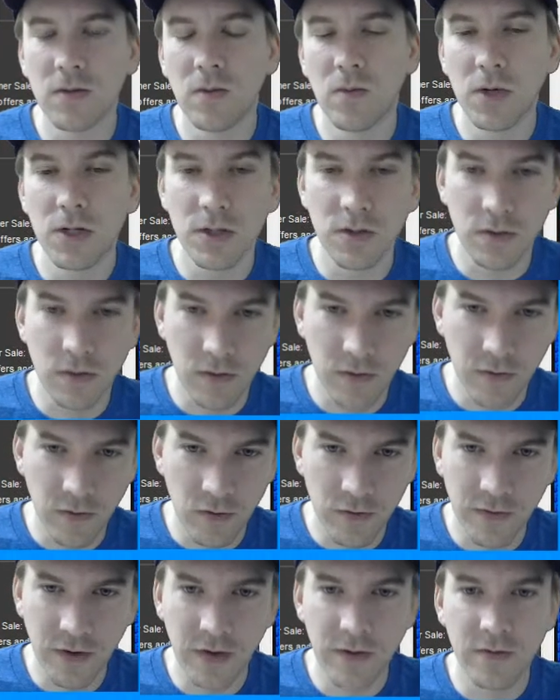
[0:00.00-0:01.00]
1, 2, 3,
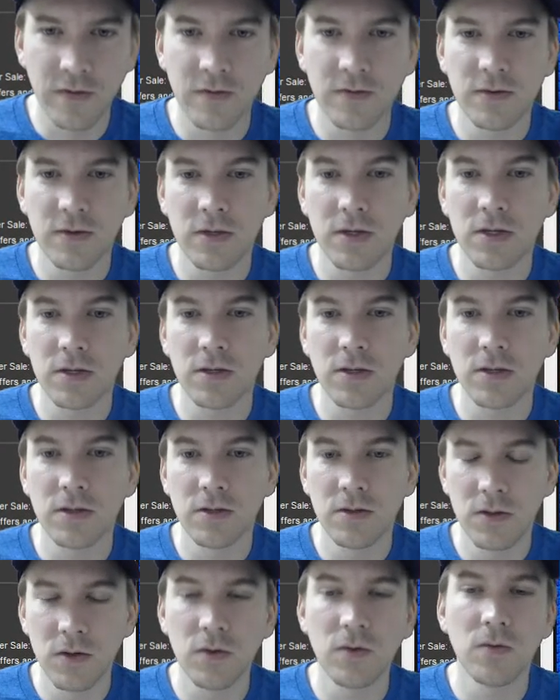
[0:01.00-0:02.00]
4, 5, 6,
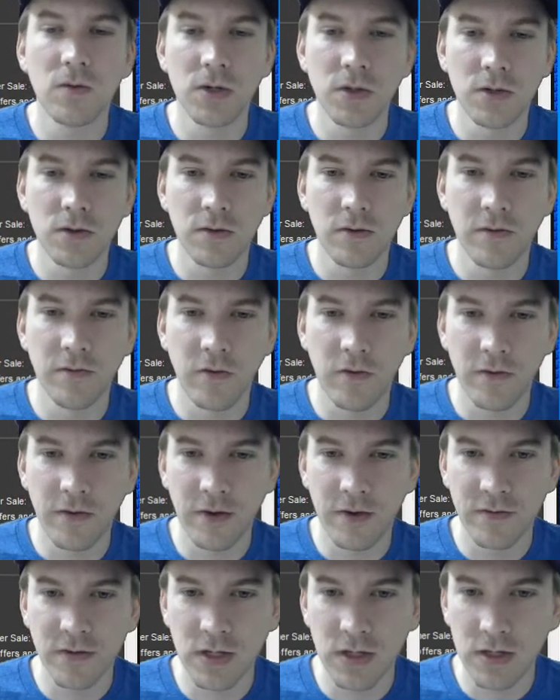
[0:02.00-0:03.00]
0, 1, 2, 3, 4,
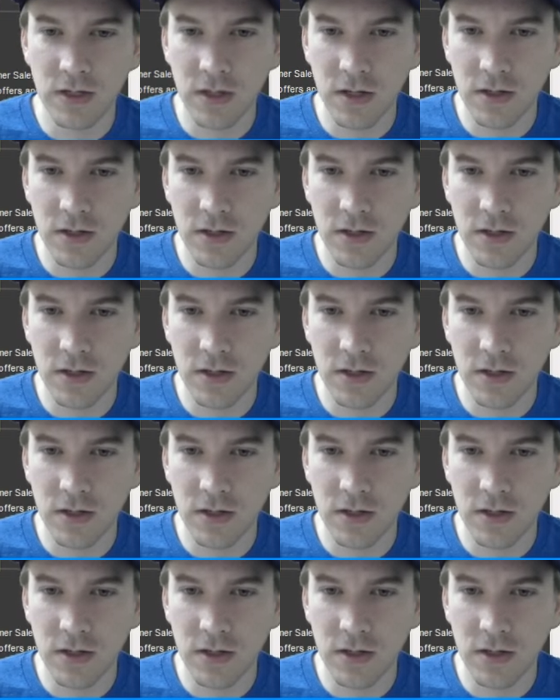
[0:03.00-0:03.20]
5, 6.